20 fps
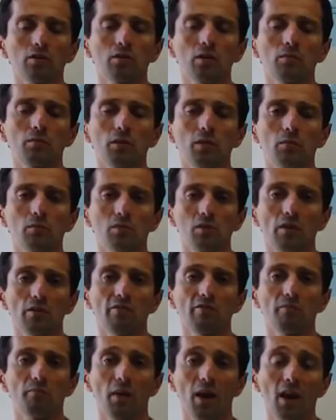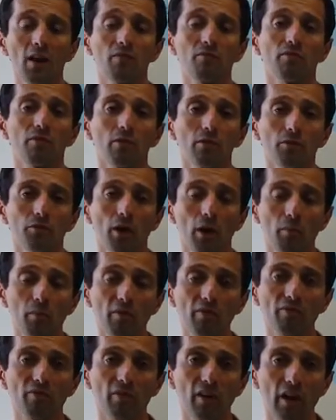symptoms of painful type
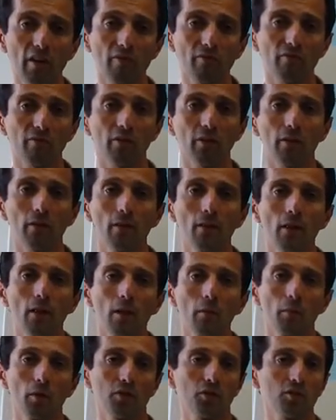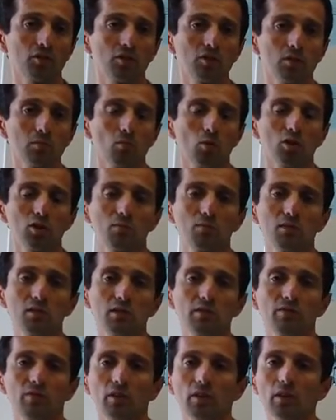of flat foot, but this is more
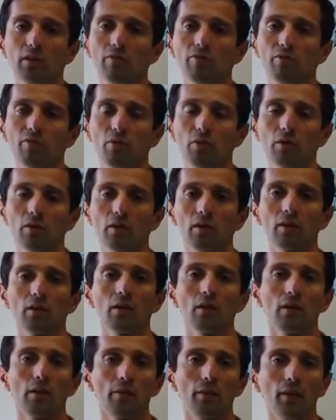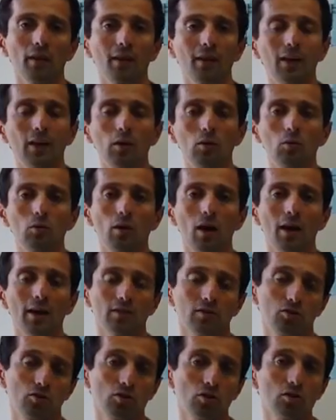specifically for the kid who
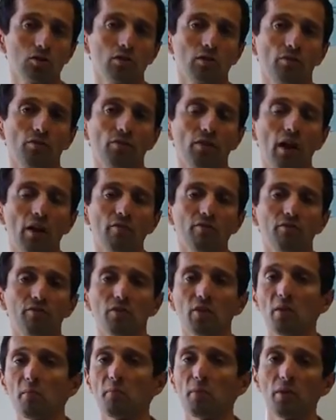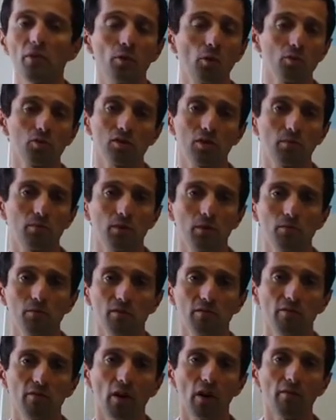has just a flat foot but no symptoms
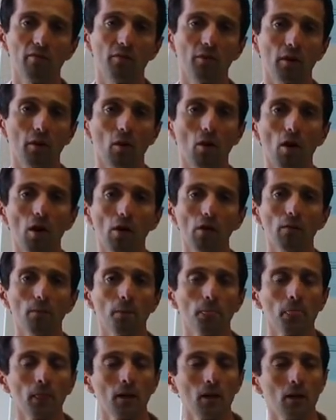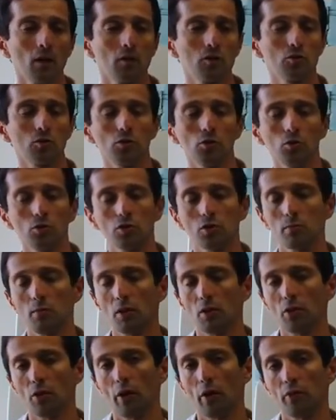involved at all. So it used to
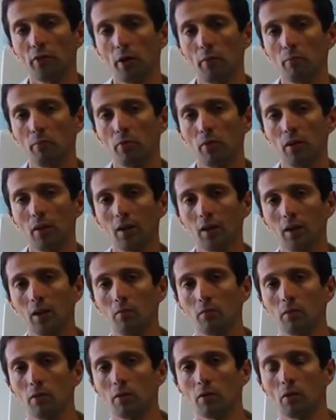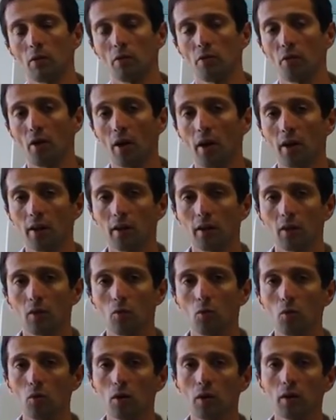be thought that putting them in an
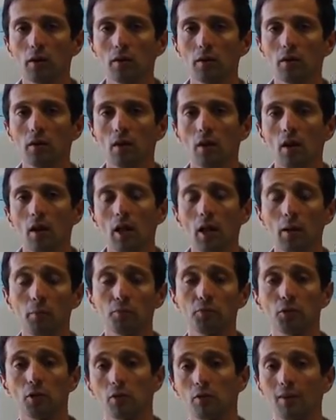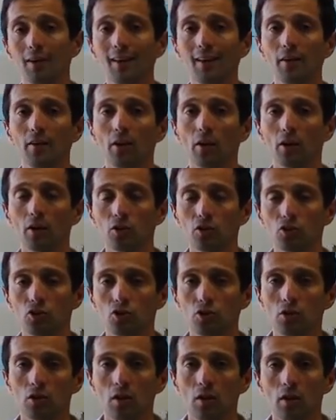orthotic would help to create an
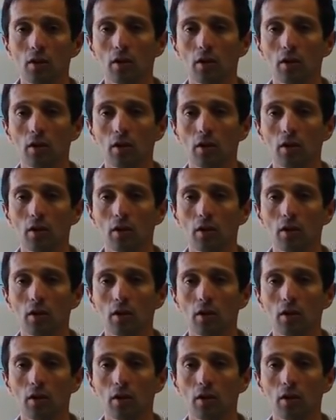arch,